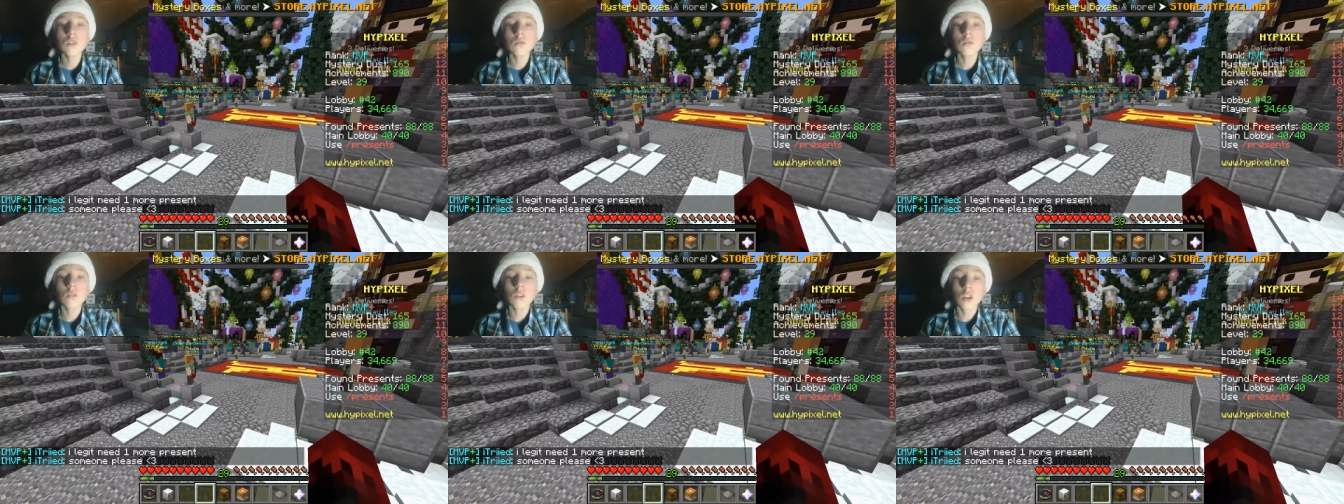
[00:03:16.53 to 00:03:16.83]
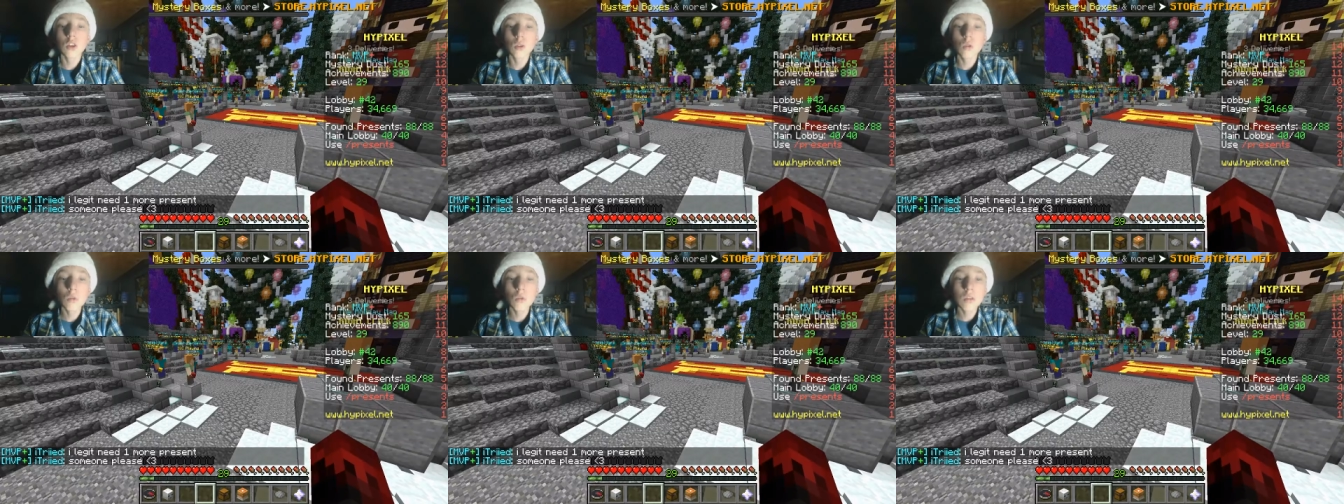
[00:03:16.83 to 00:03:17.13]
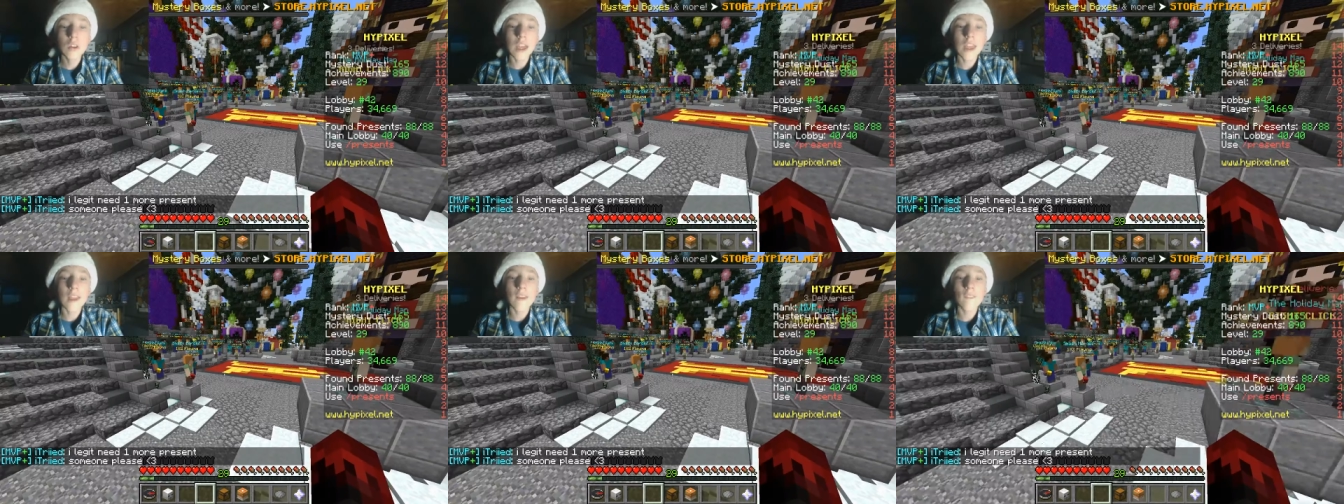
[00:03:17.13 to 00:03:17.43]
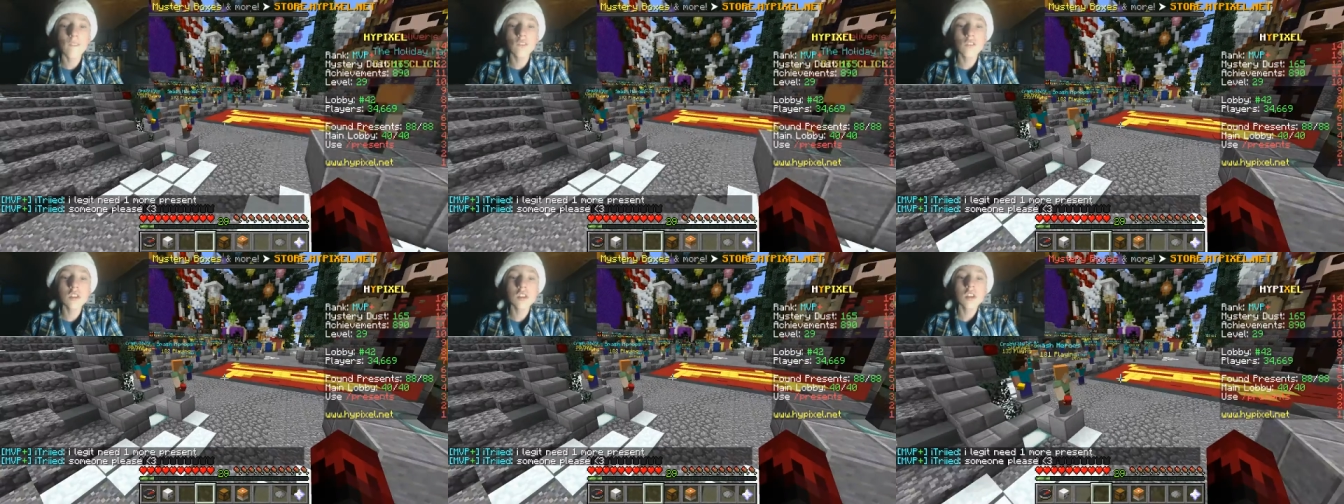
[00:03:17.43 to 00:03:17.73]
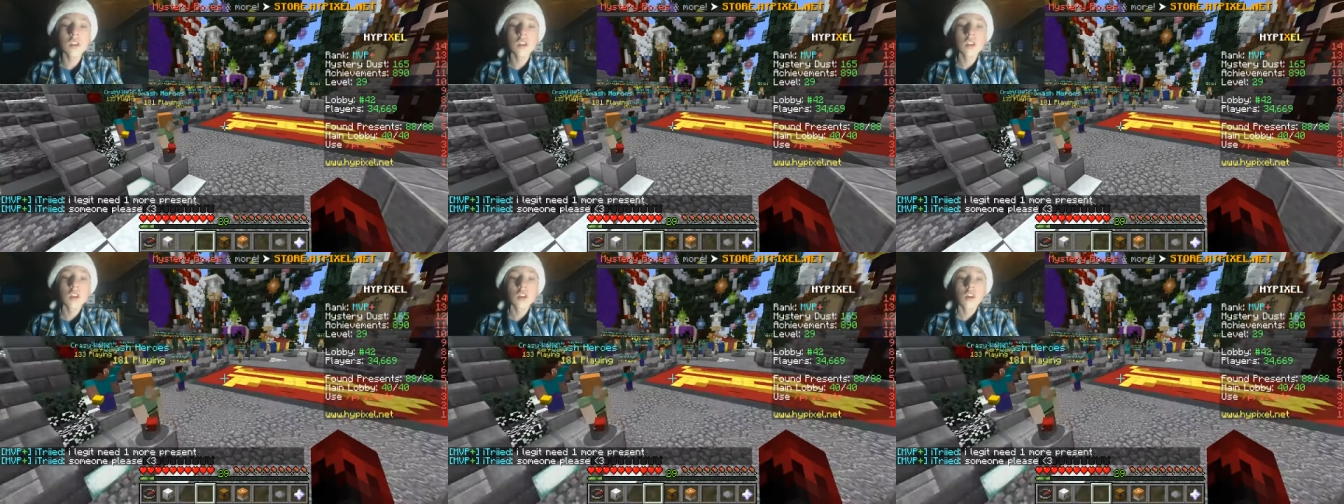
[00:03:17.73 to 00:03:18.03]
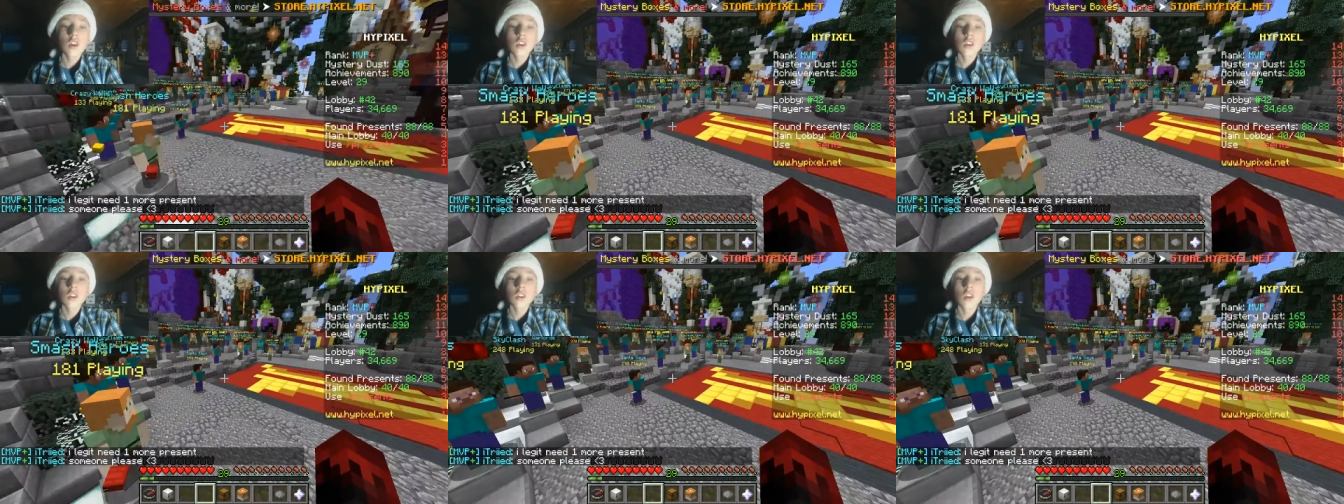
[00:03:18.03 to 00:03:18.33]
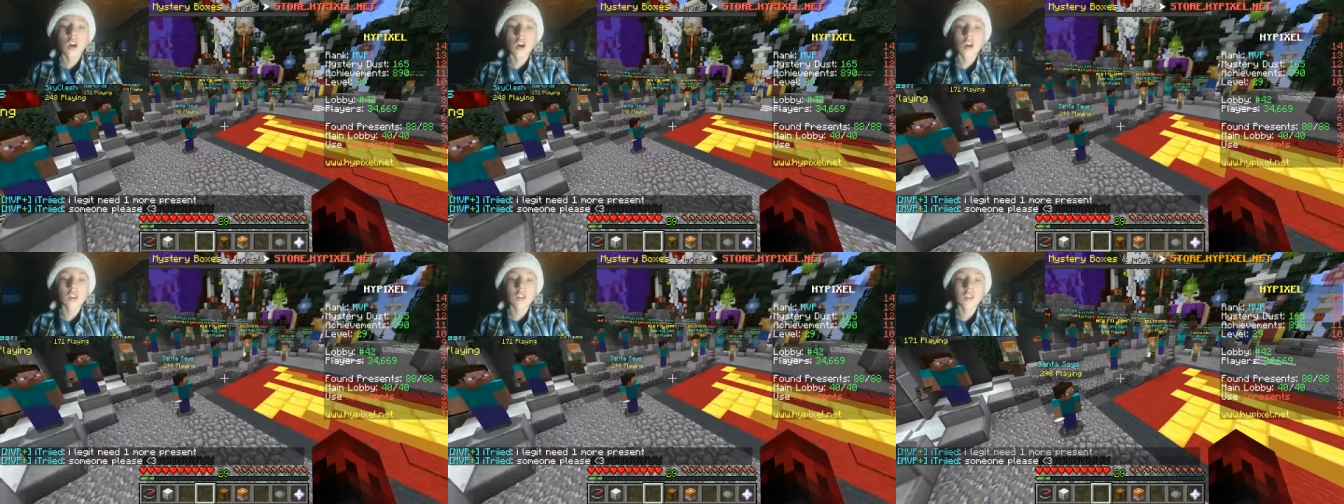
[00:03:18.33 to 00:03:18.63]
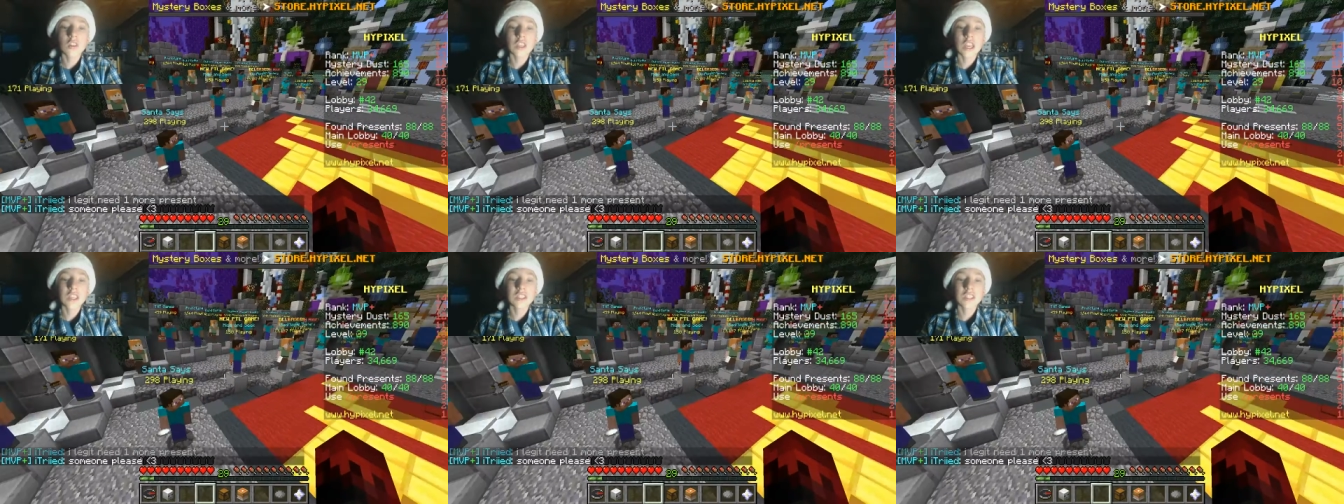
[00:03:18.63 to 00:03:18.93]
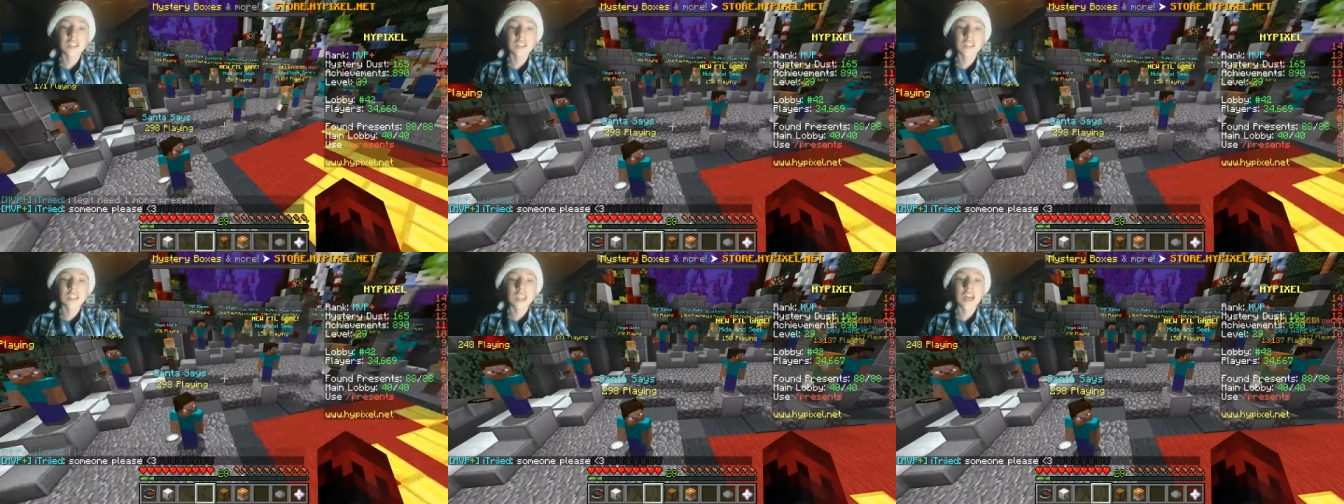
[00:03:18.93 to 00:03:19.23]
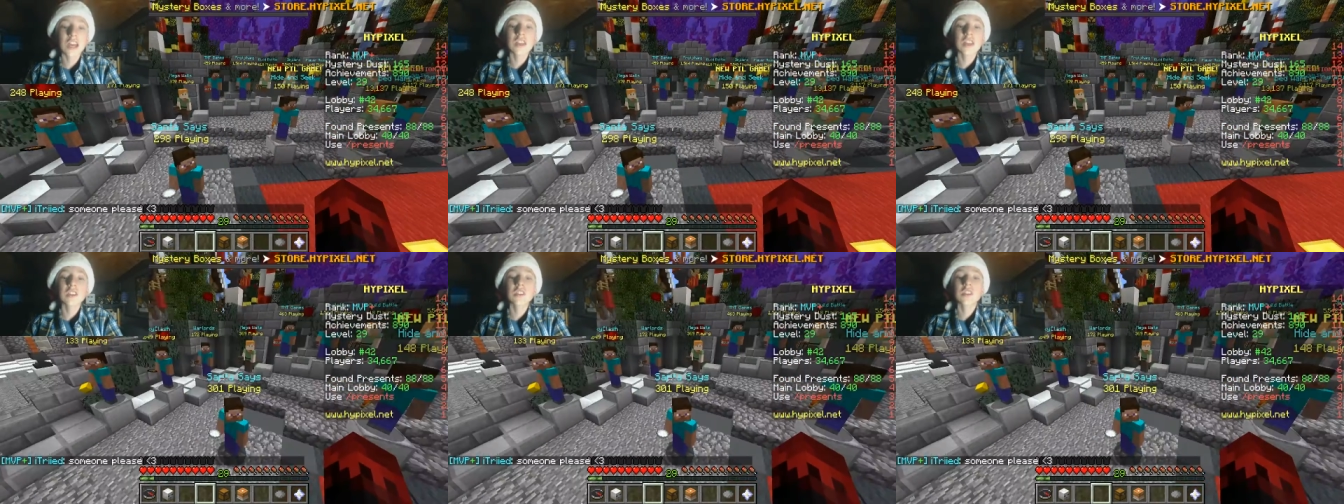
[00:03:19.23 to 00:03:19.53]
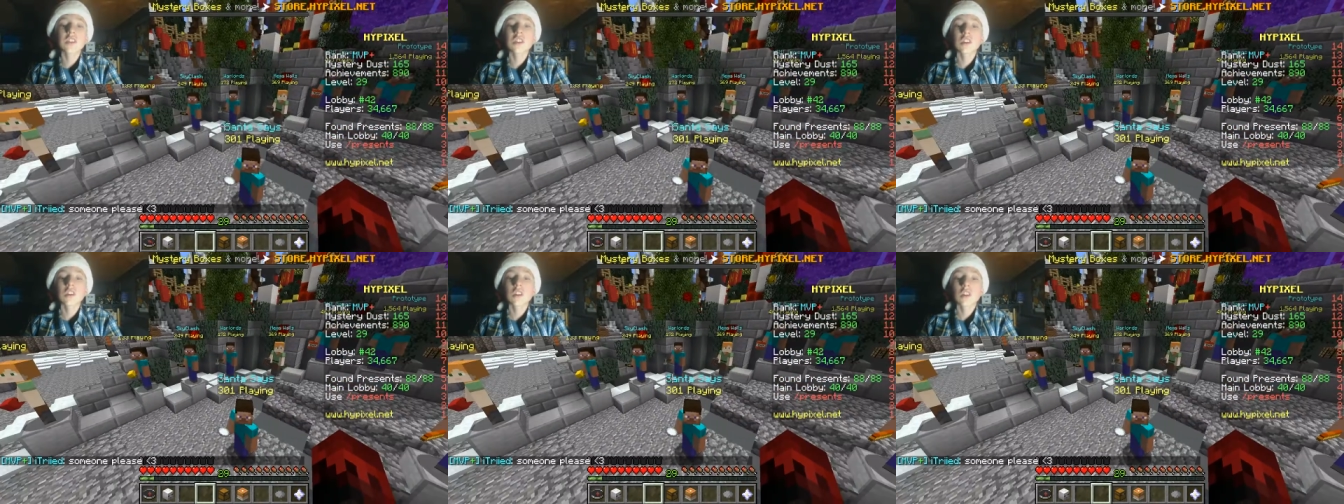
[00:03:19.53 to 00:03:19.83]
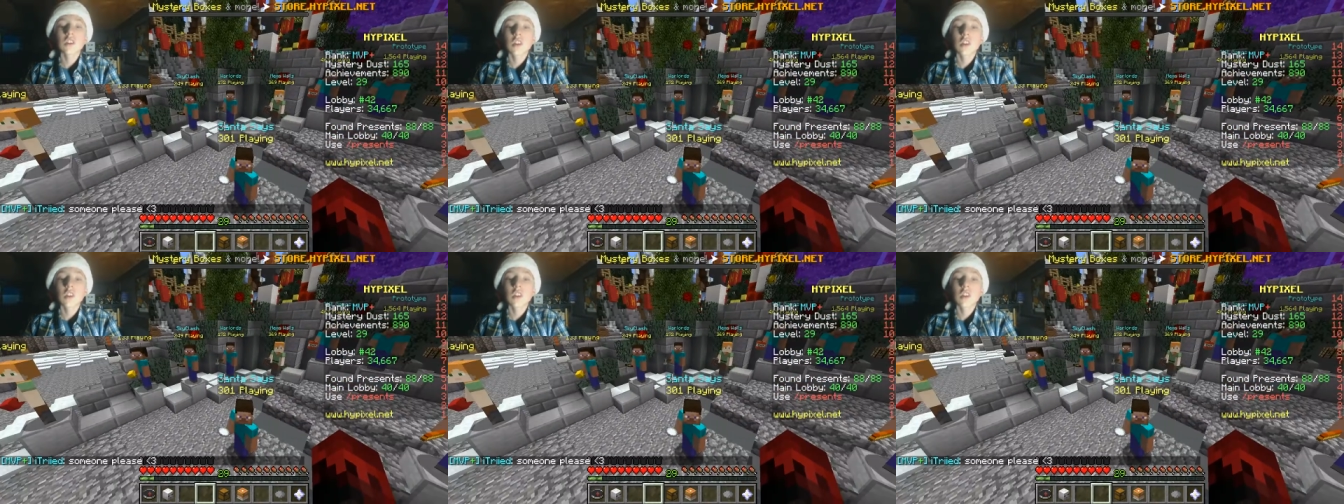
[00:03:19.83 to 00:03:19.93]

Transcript: new games called Santa Says.